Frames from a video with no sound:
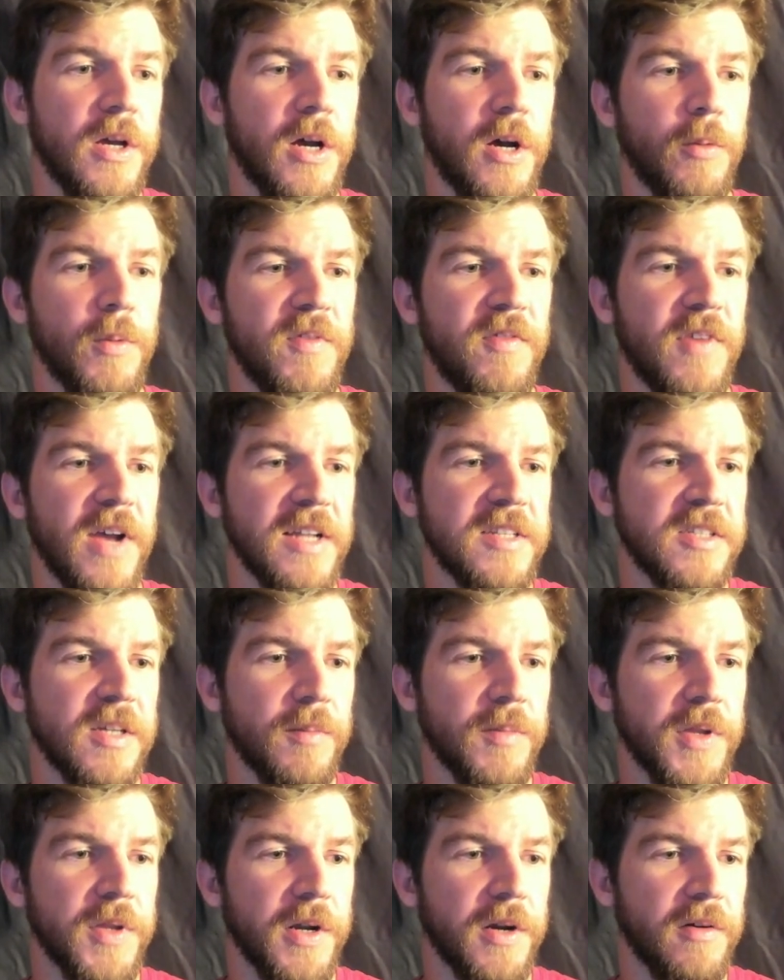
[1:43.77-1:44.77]
We've got
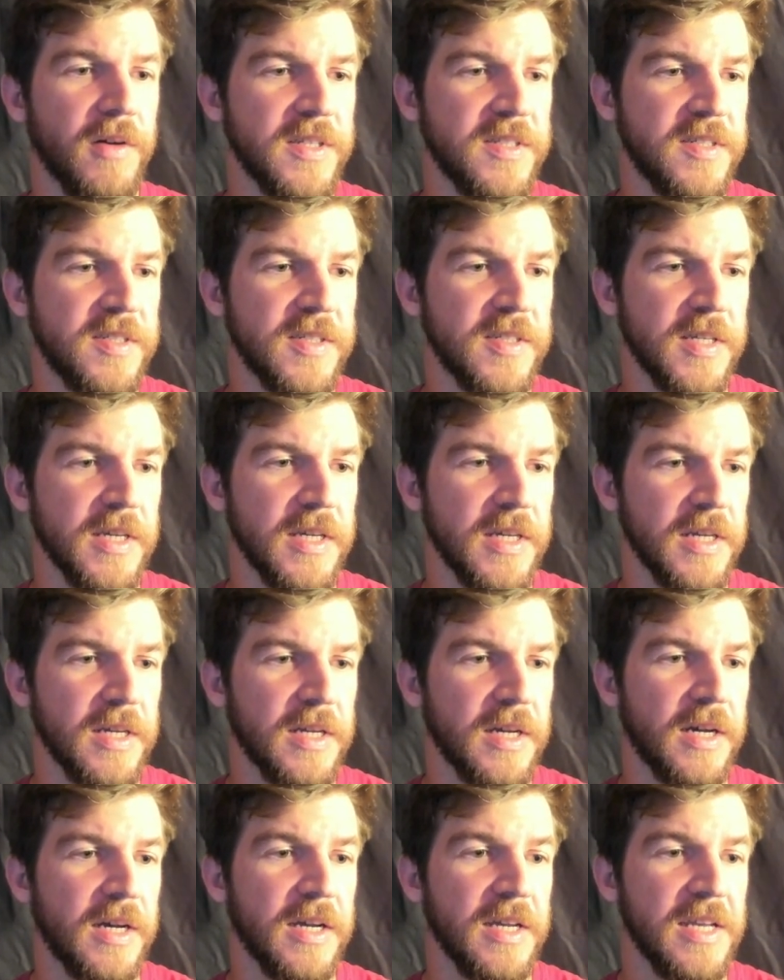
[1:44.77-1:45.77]
some there. Let's see,
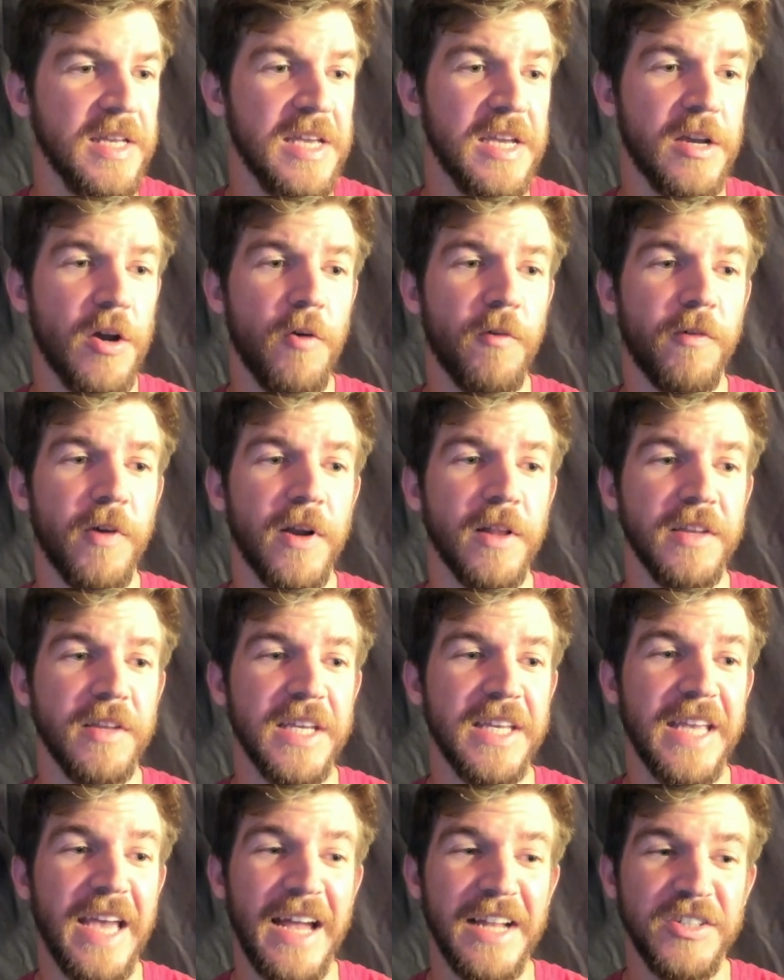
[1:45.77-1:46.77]
eco-friendly
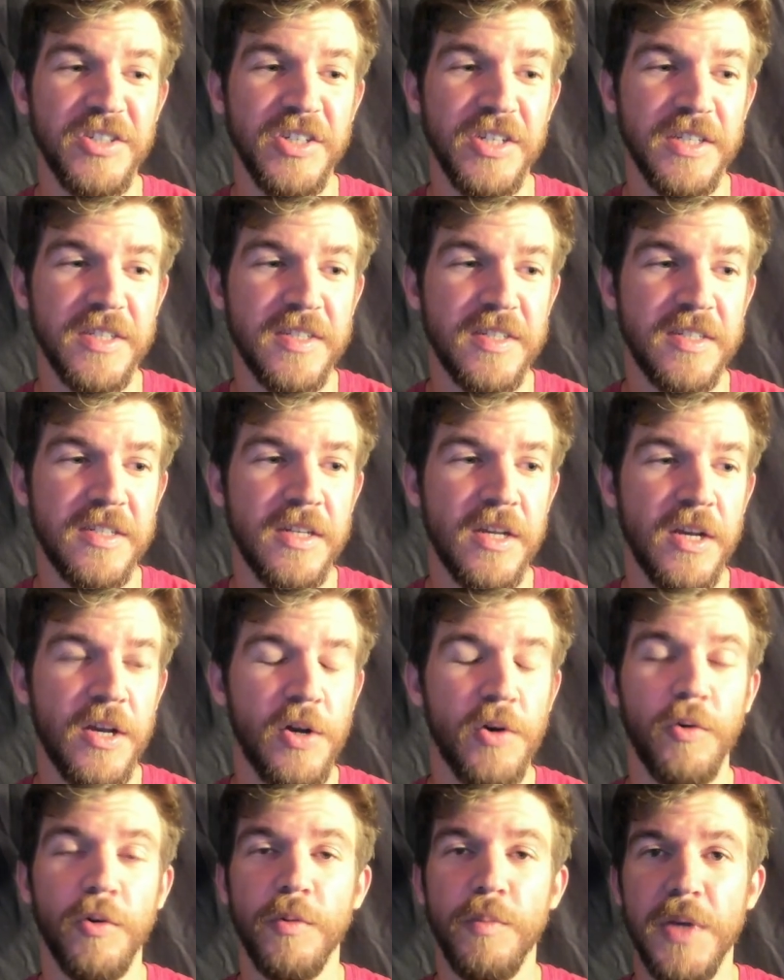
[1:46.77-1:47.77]
gadgets
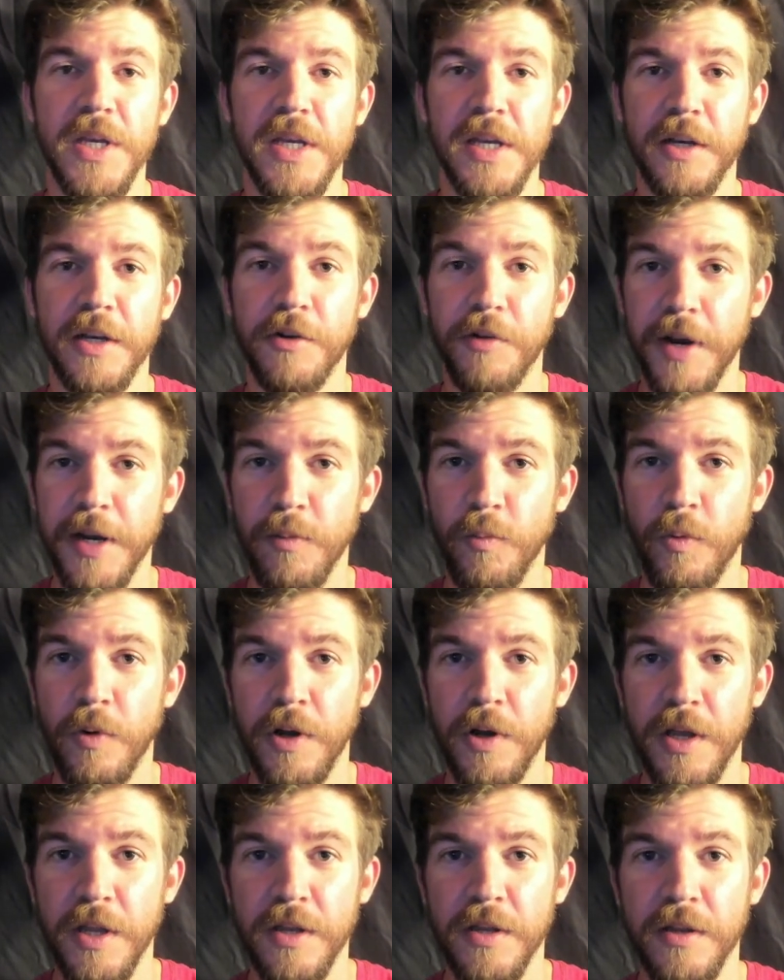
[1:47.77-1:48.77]
would be a great
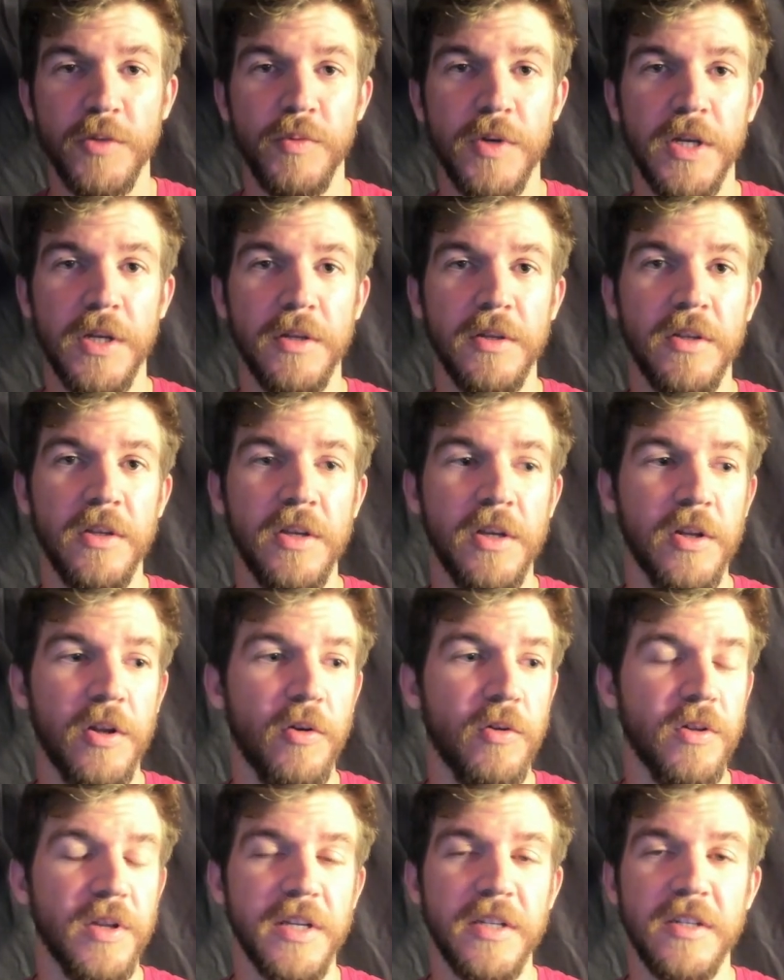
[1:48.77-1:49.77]
one. We could,
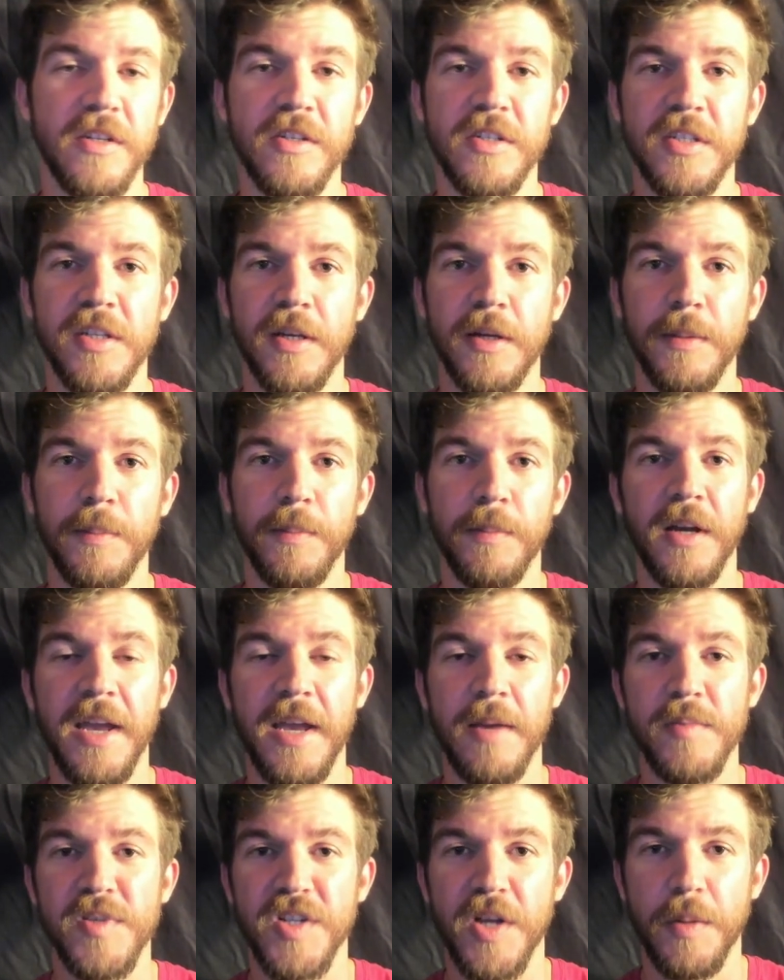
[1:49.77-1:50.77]
link to some
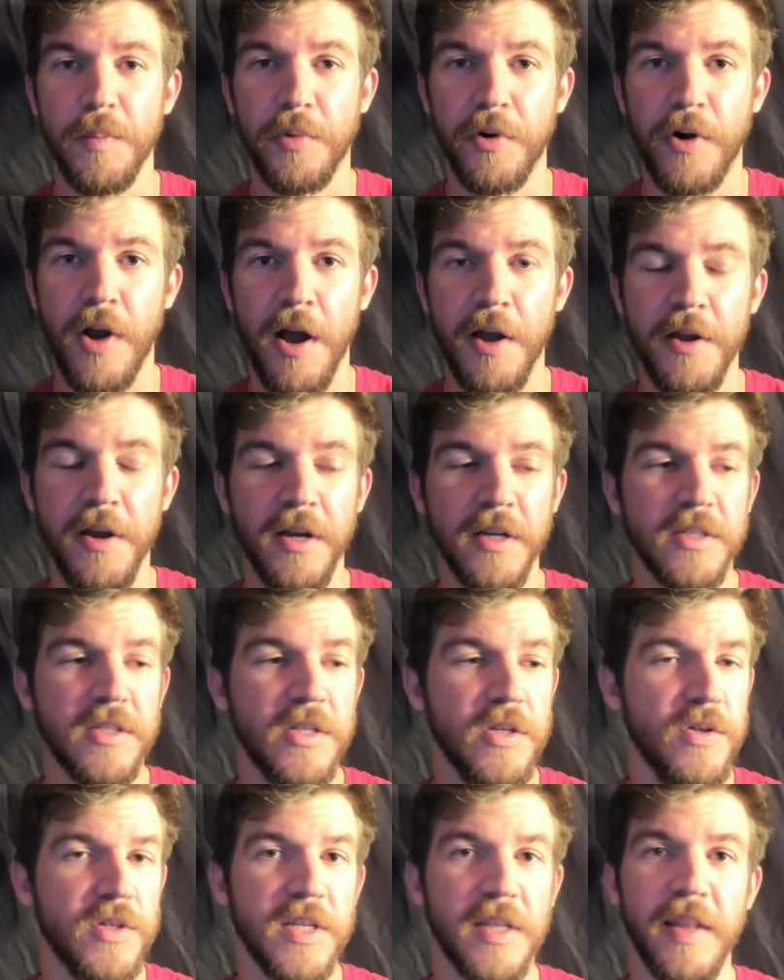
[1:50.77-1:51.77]
Amazon products
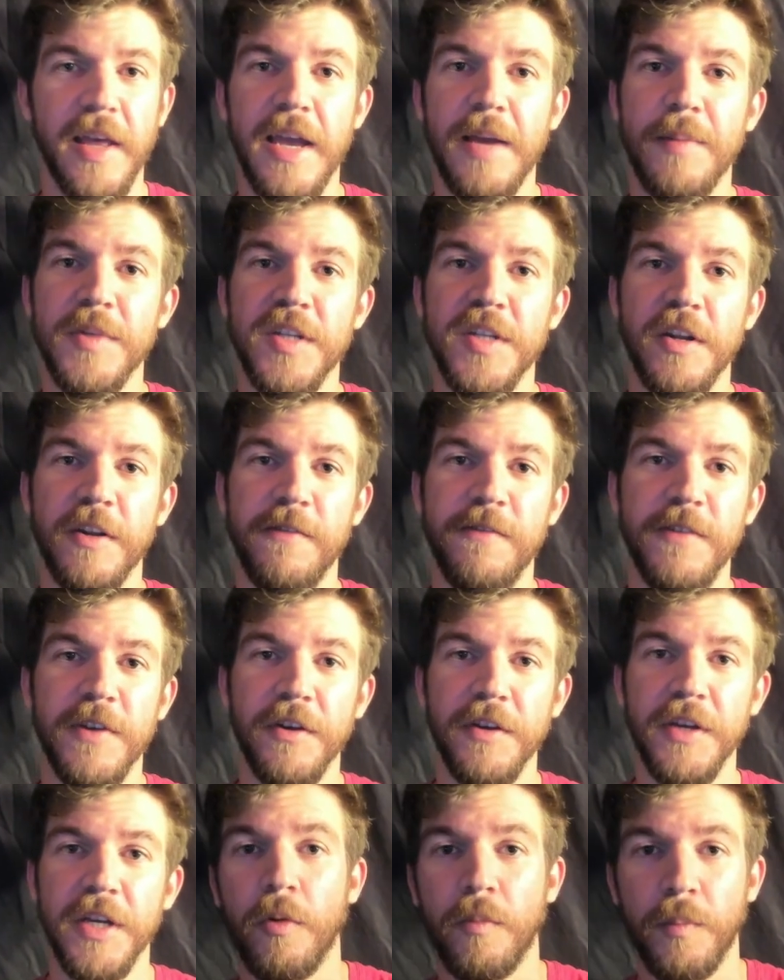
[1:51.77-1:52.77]
using the Amazon
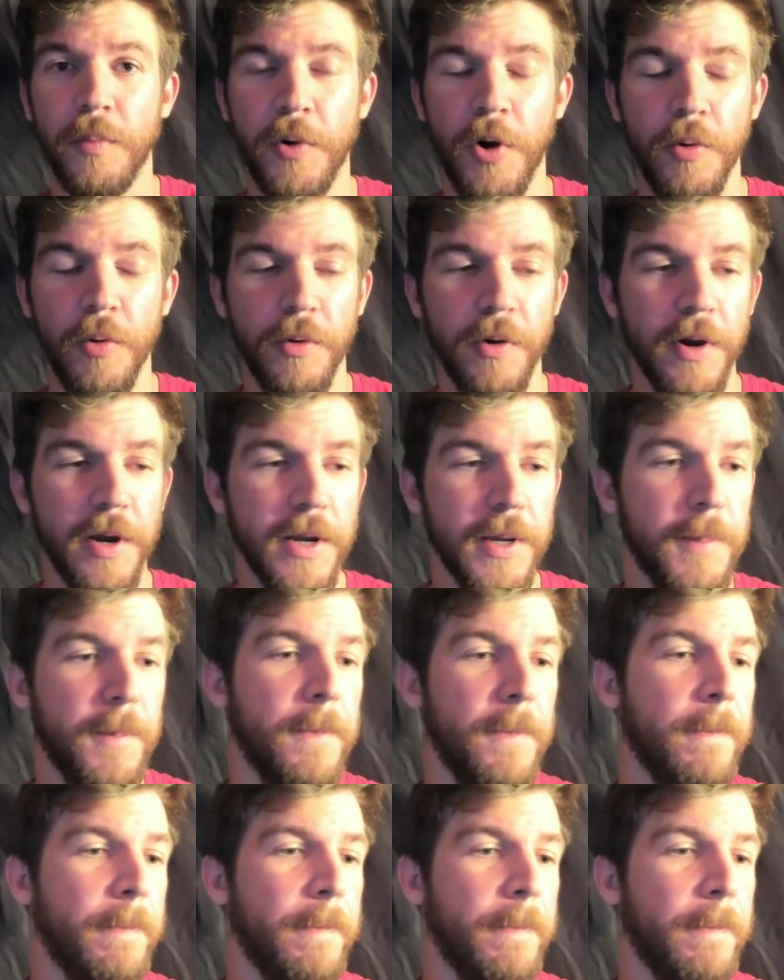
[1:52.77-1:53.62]
affiliate program.